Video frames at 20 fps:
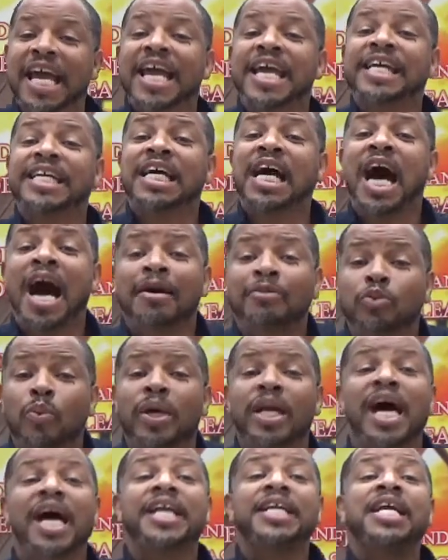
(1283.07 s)
he comes
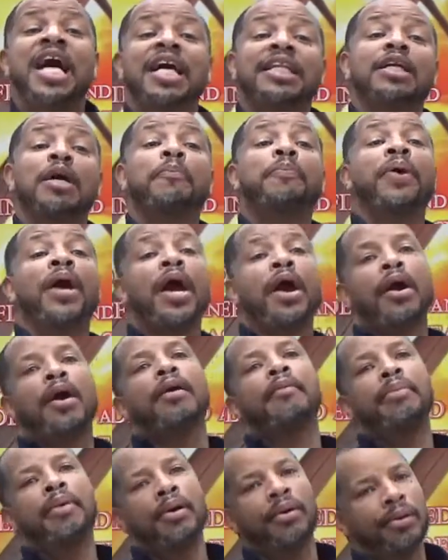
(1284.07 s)
with another
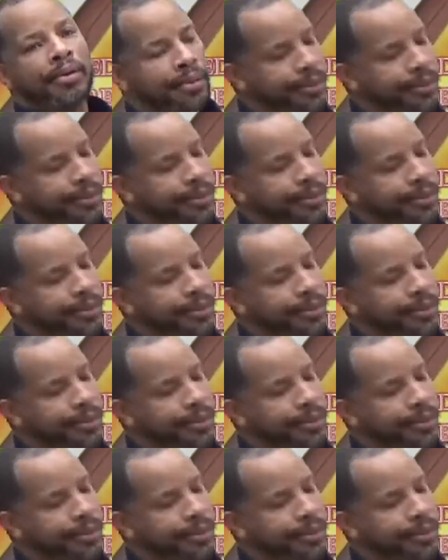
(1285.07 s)
parable.